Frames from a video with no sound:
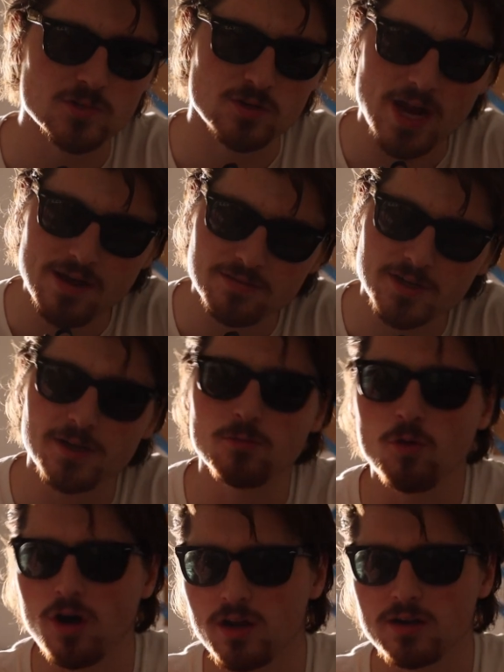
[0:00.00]
gravity,
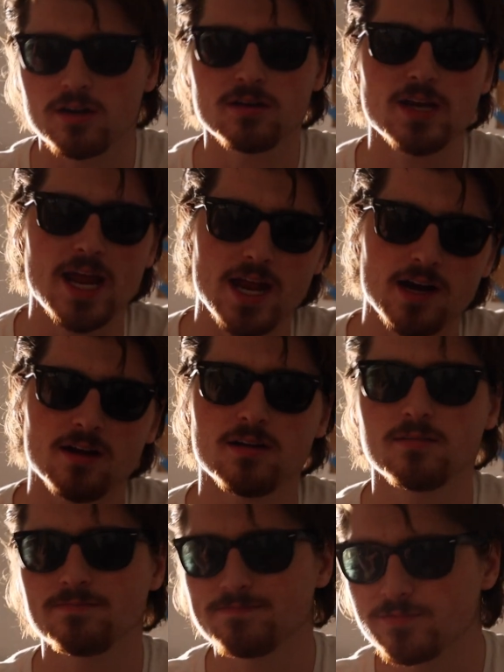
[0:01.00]
water,
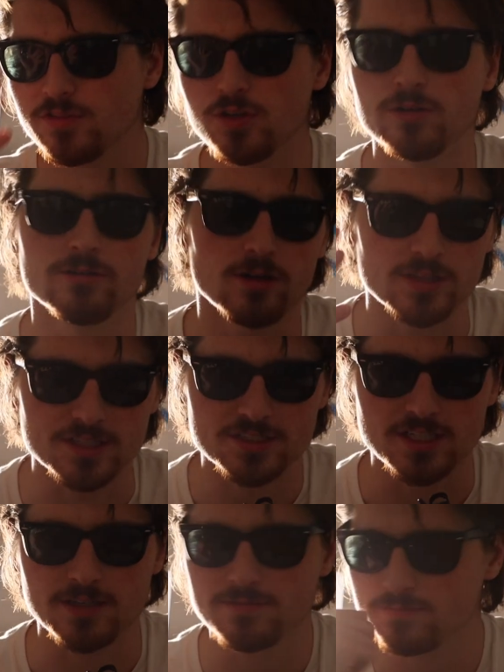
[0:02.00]
air, food, all this
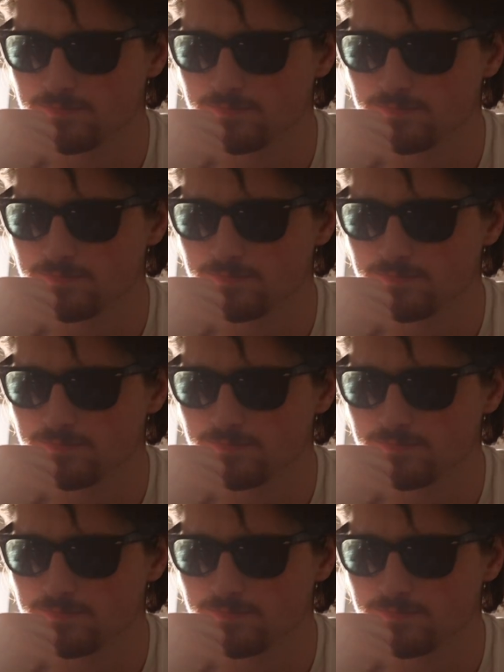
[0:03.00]
stuff.